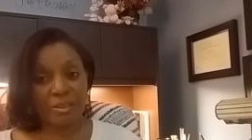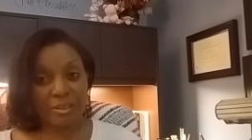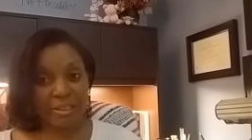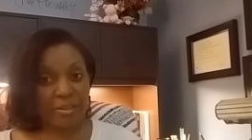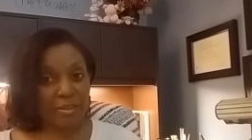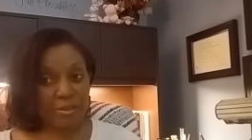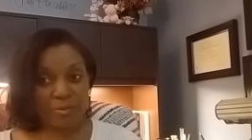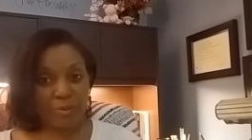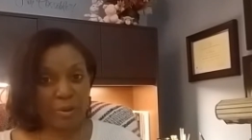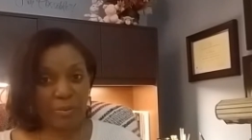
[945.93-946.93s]
get some
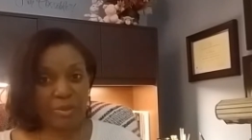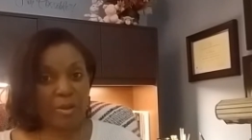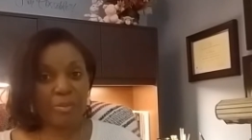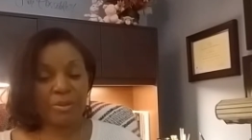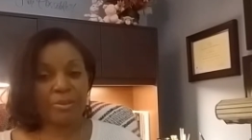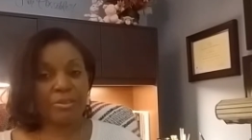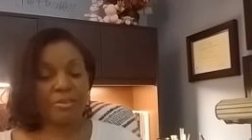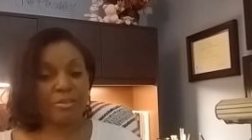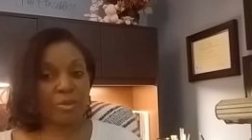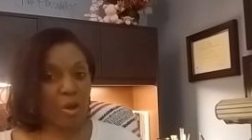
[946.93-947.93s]
phone
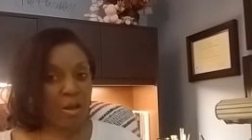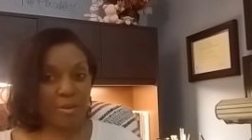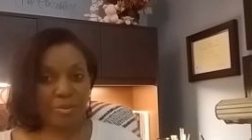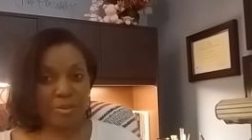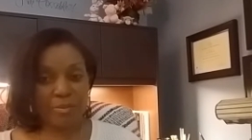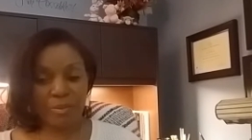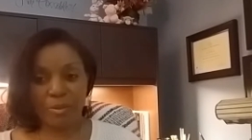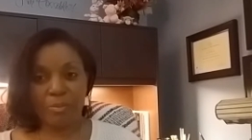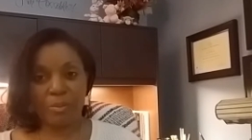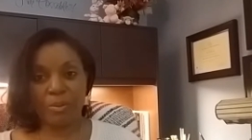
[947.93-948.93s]
numbers, call up some
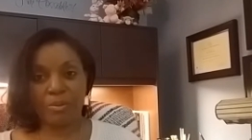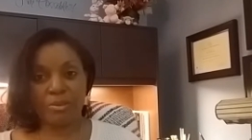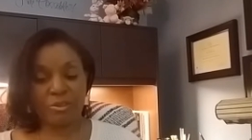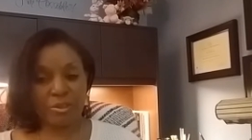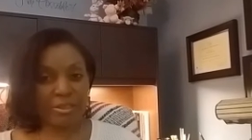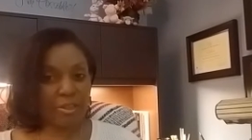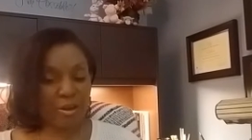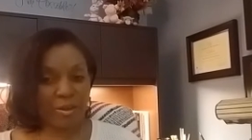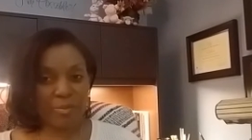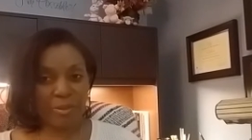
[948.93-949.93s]
people, start
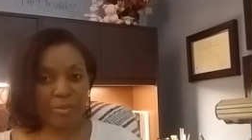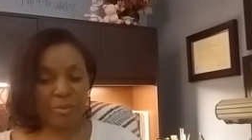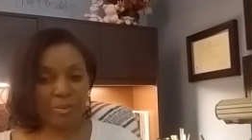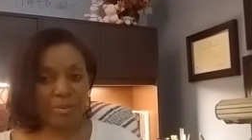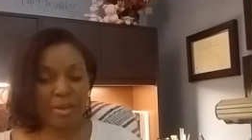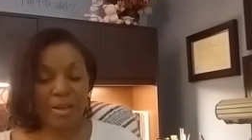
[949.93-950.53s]
talking to people.